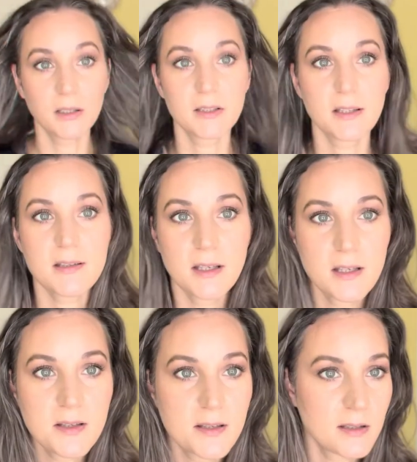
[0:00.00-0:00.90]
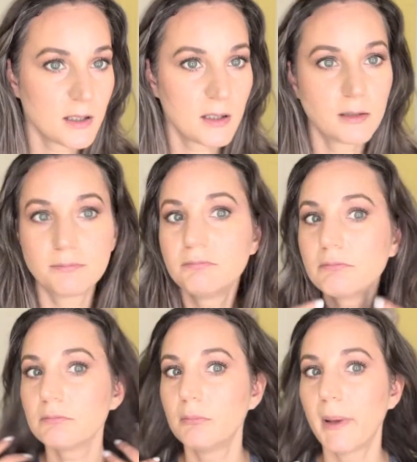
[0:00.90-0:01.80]
This is the
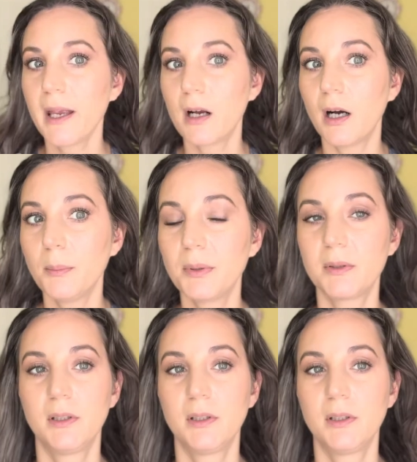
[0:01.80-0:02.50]
makeup.